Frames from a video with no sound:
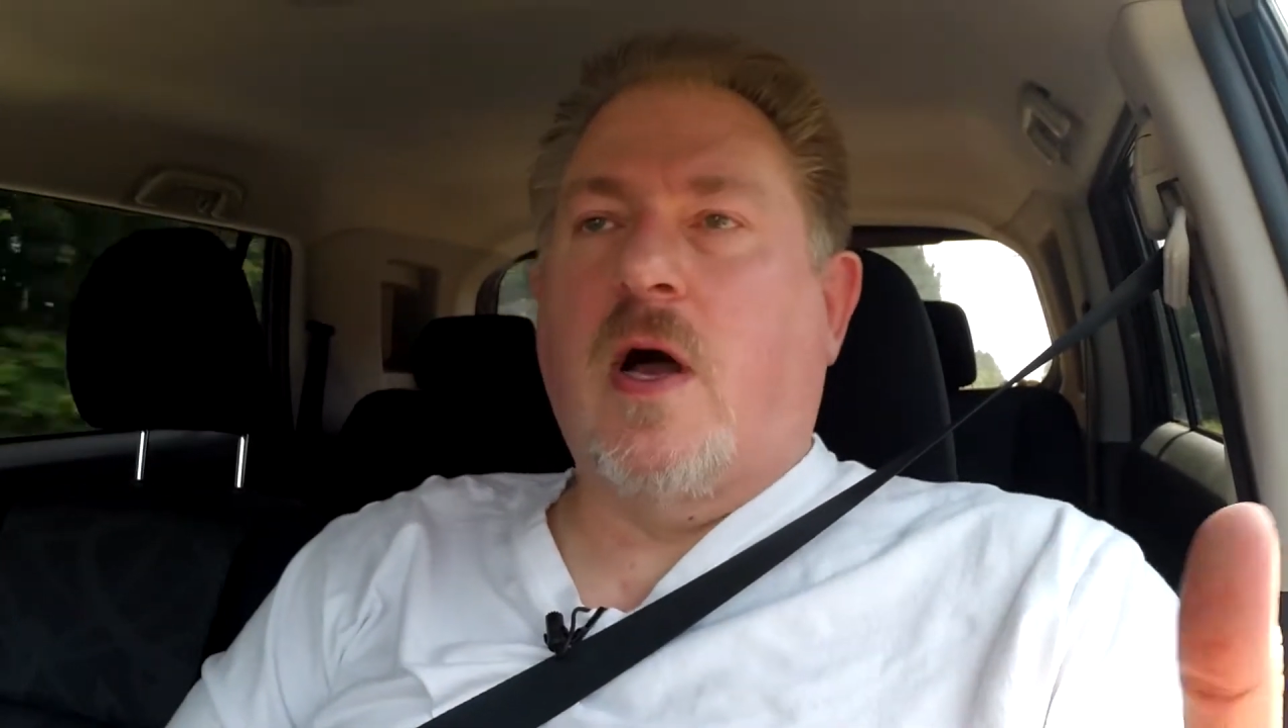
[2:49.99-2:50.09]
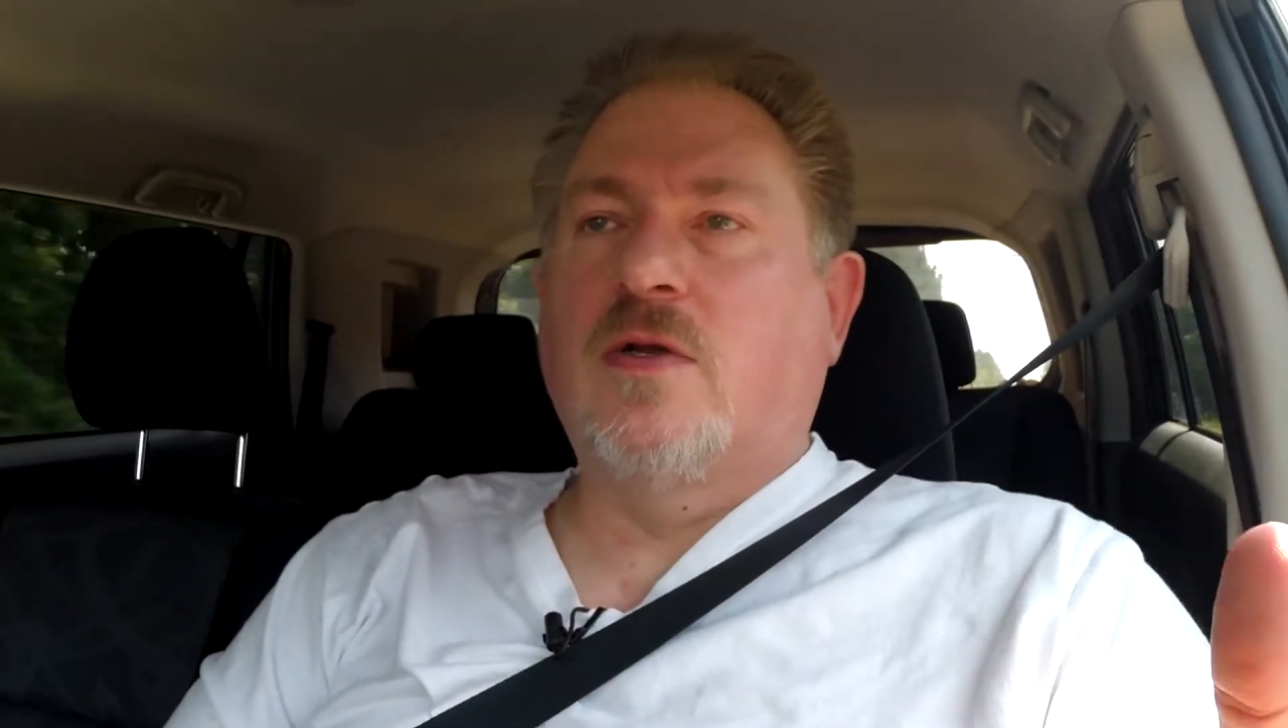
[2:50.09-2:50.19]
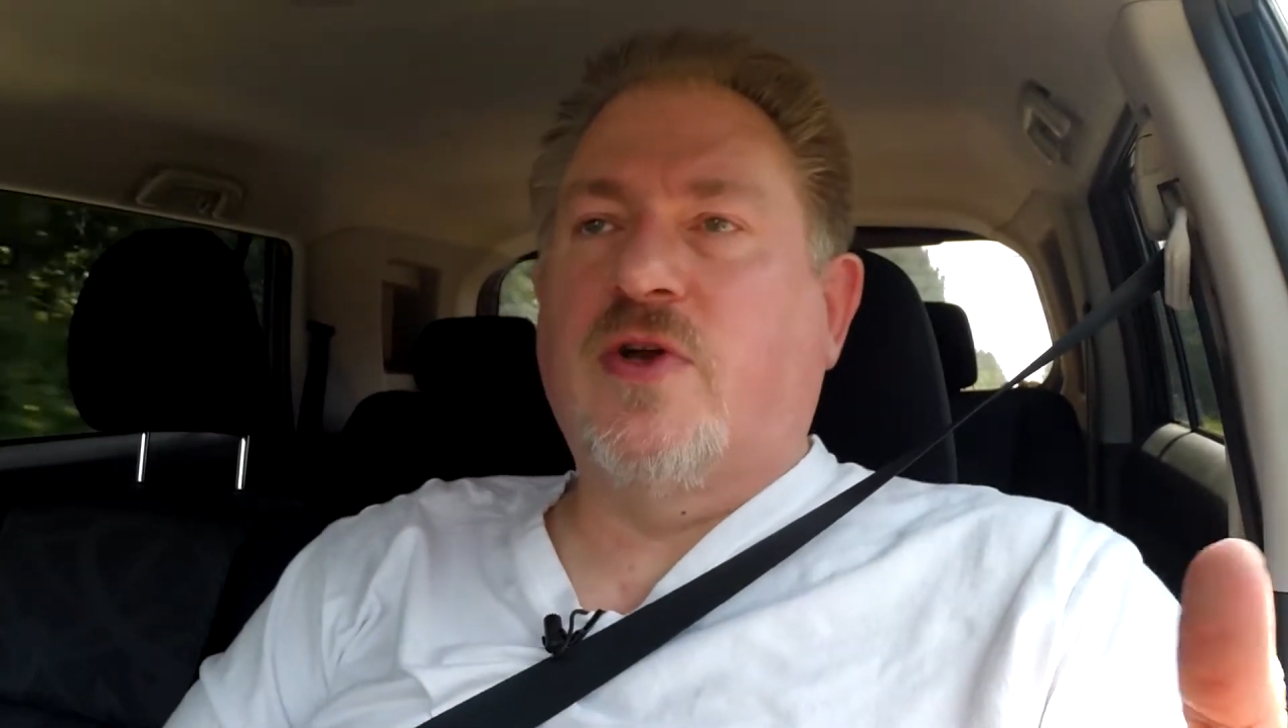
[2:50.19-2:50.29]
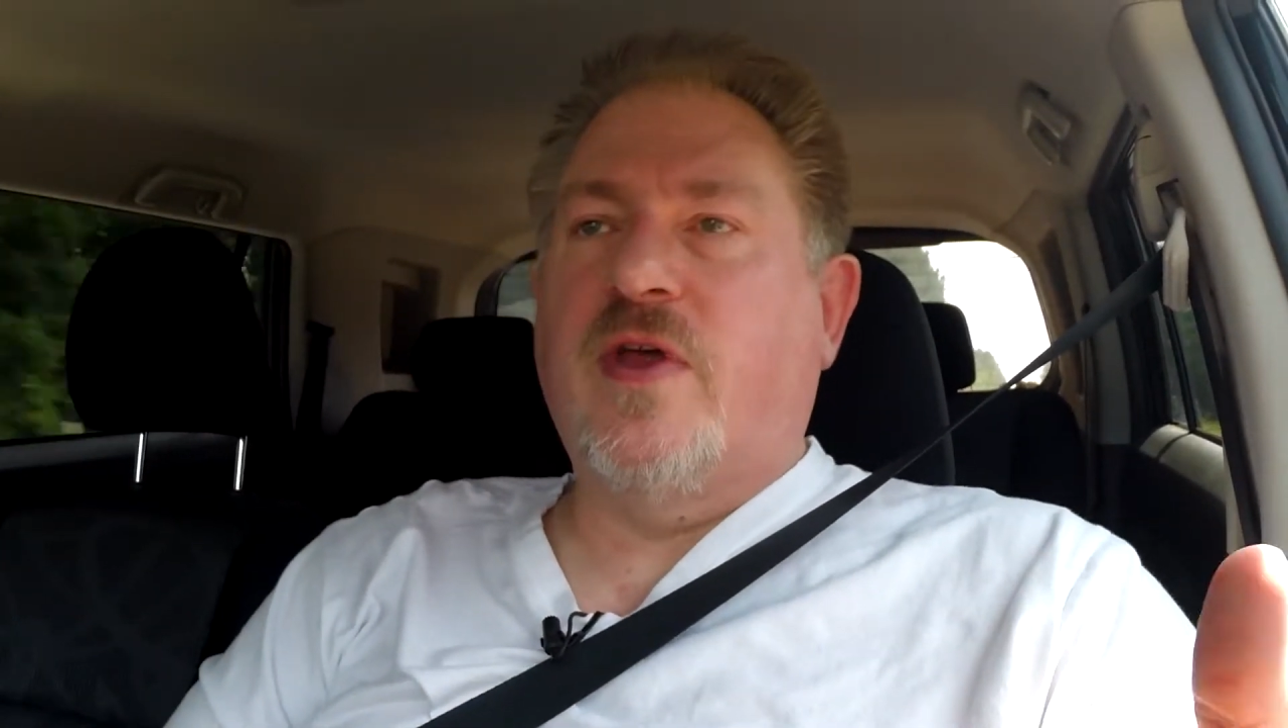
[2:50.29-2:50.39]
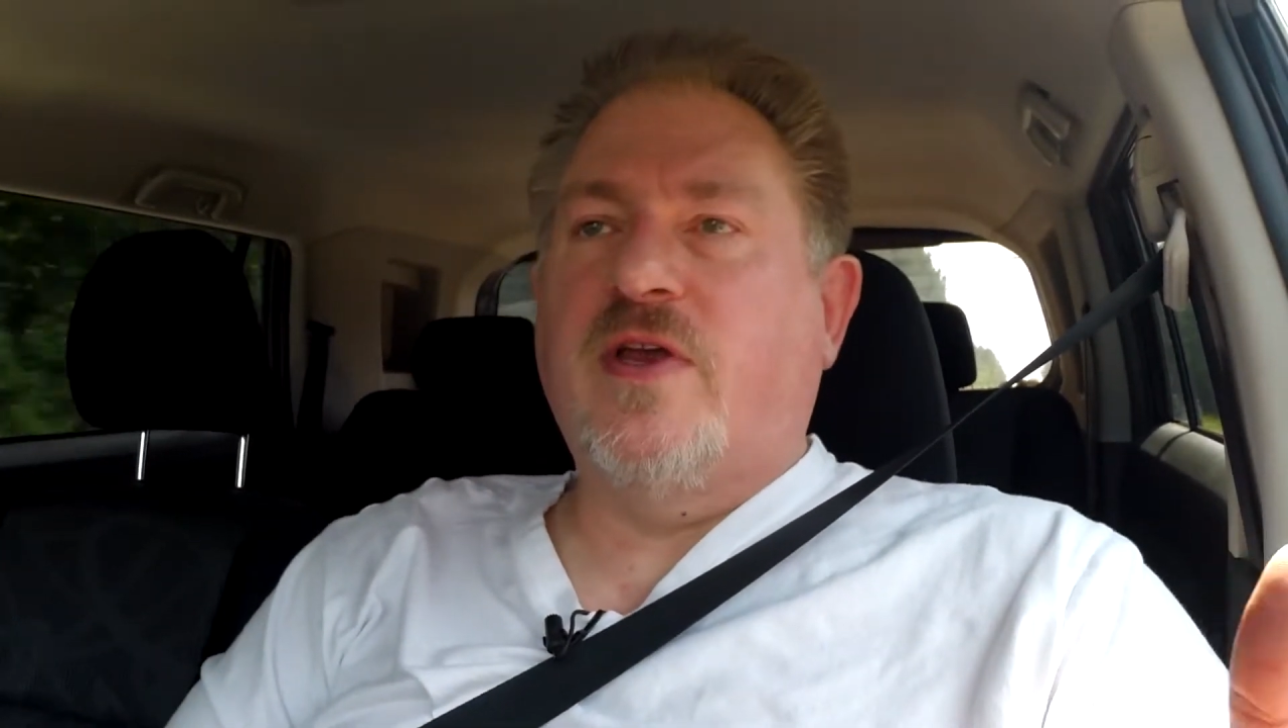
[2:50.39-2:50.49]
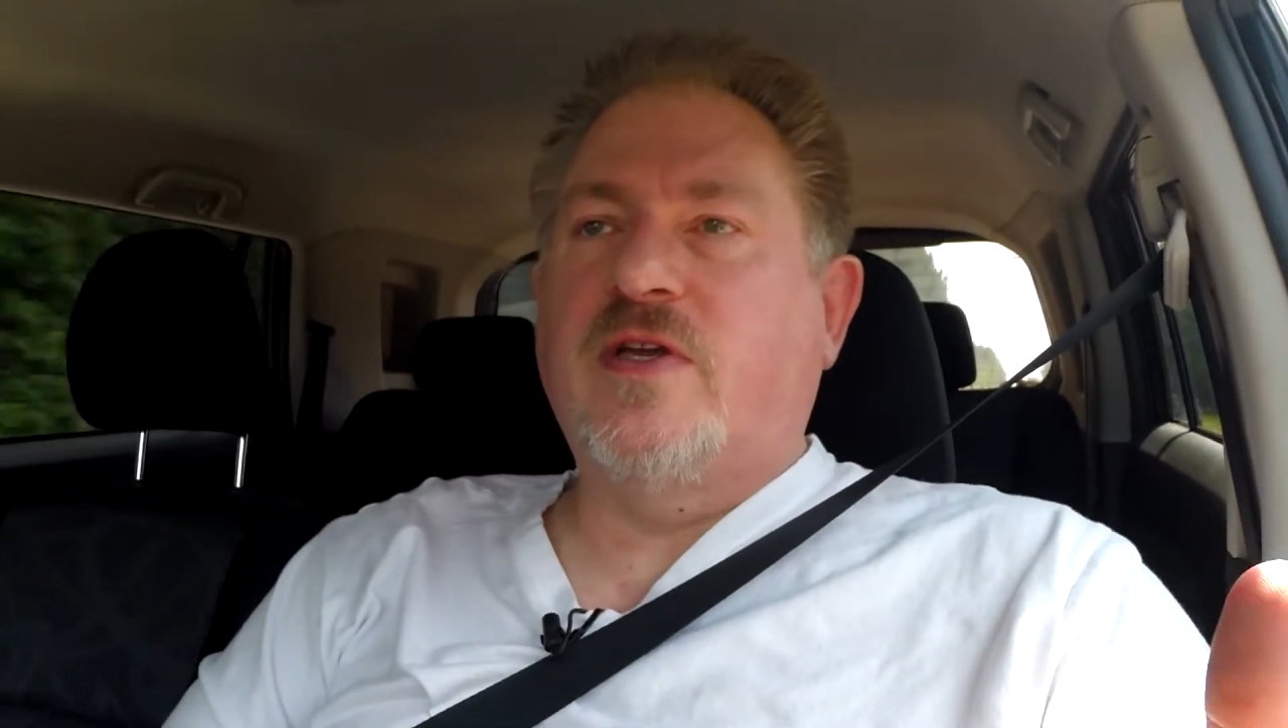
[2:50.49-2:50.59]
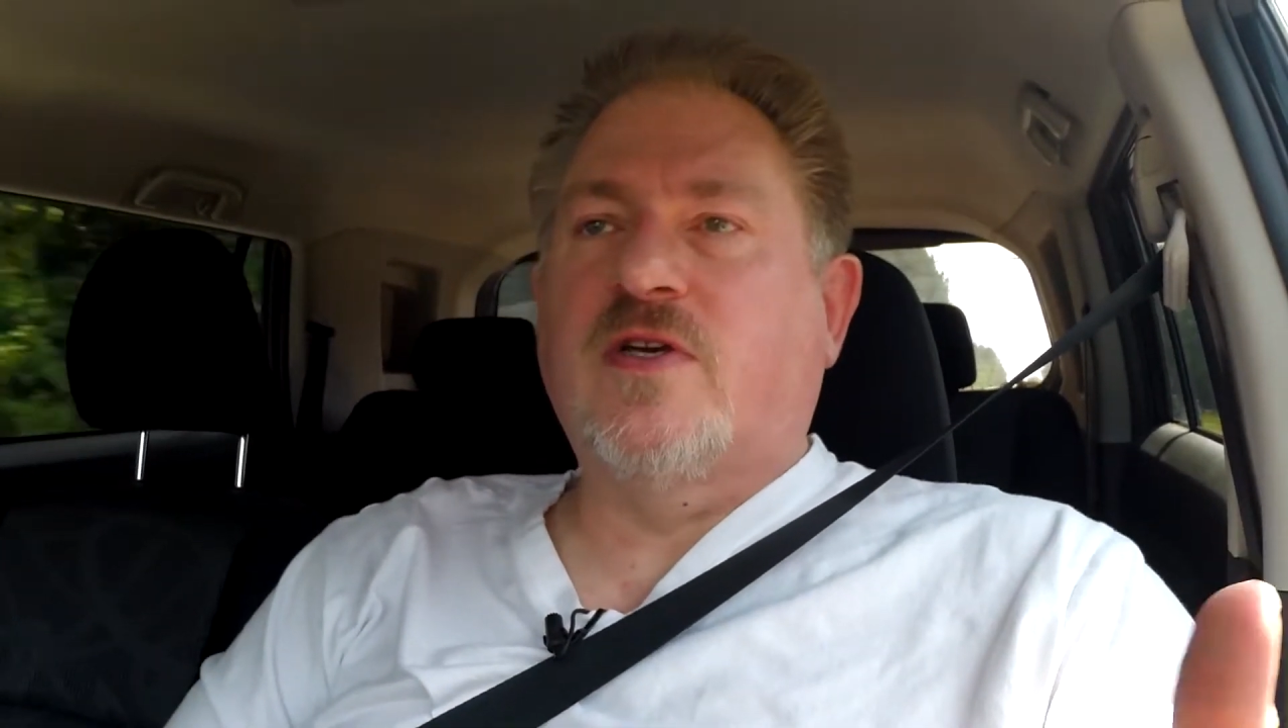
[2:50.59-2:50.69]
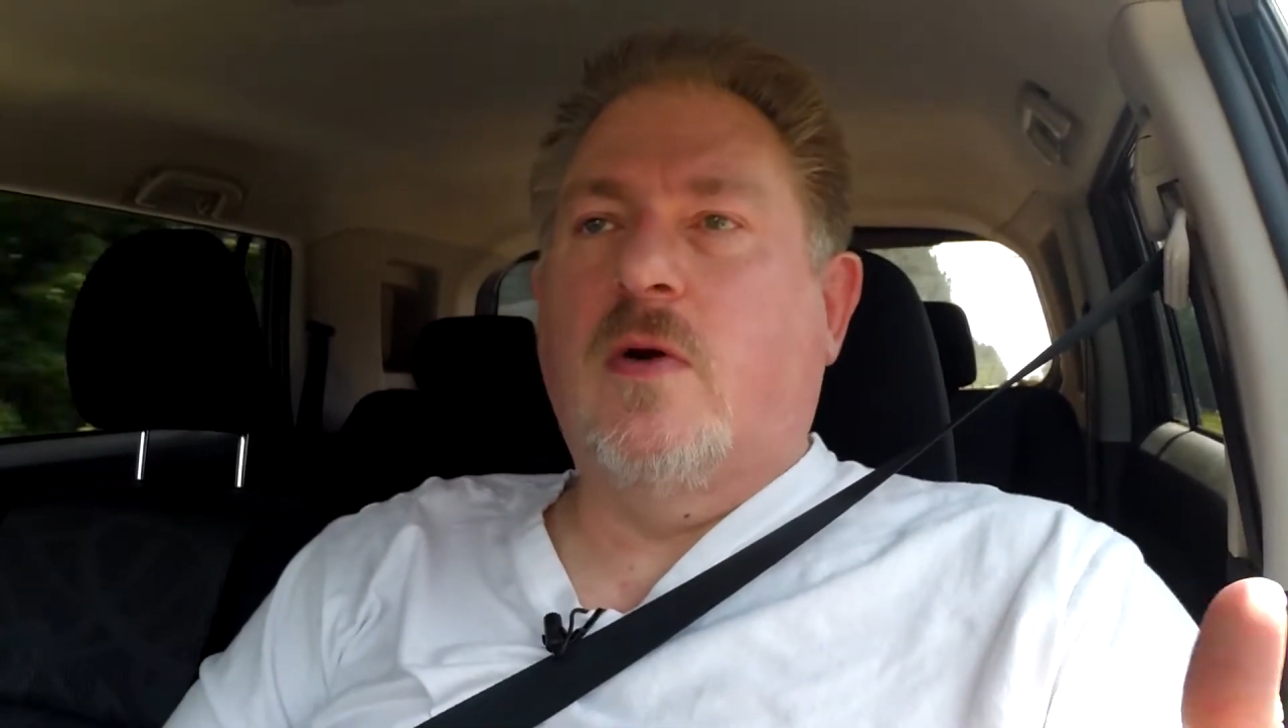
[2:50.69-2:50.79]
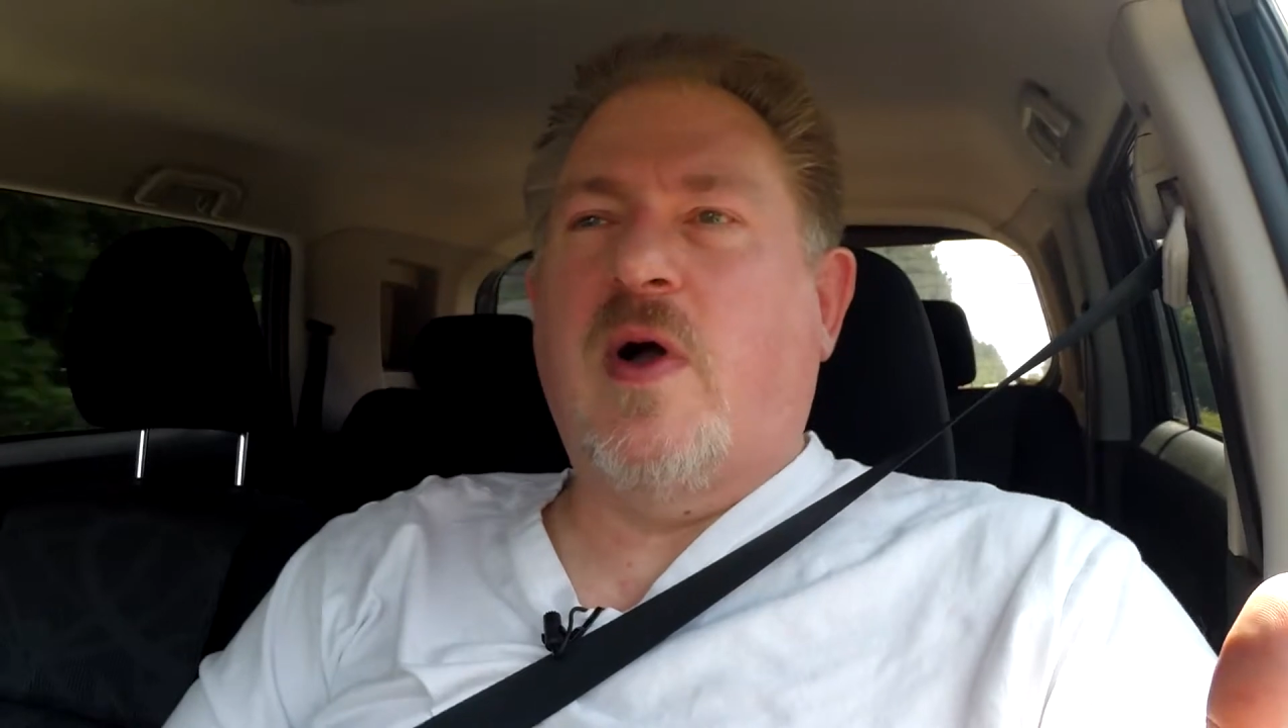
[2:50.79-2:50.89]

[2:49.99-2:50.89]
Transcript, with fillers: culture that you just go,